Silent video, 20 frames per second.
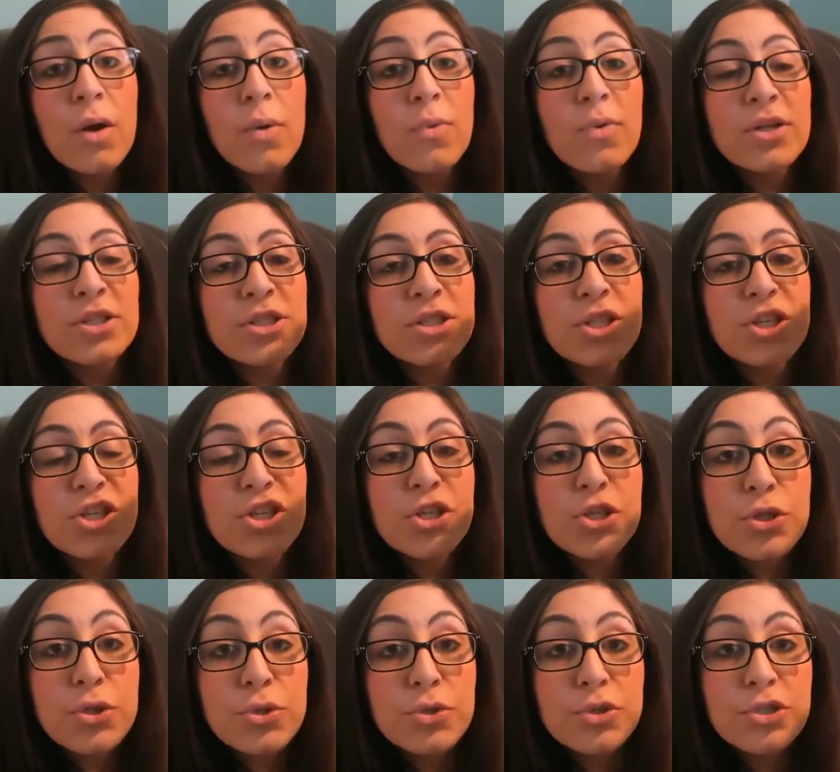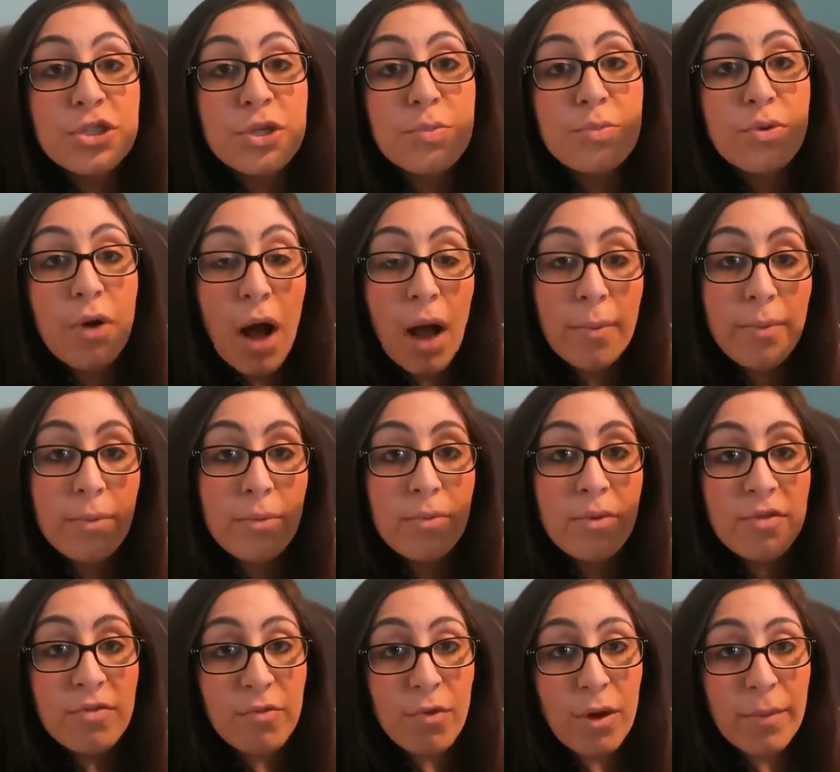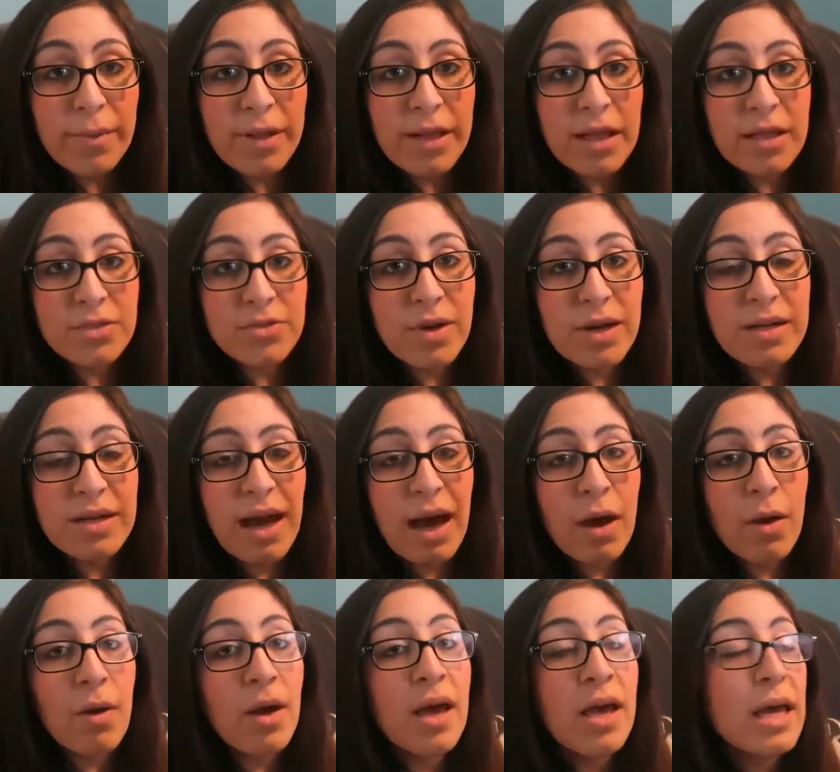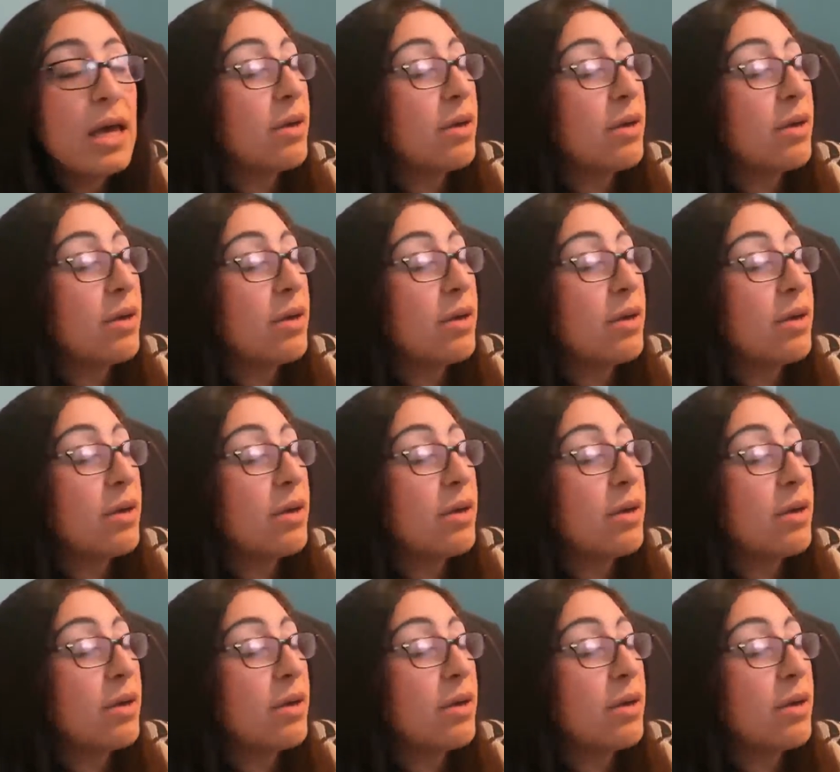which is a huge problem with formulas right now.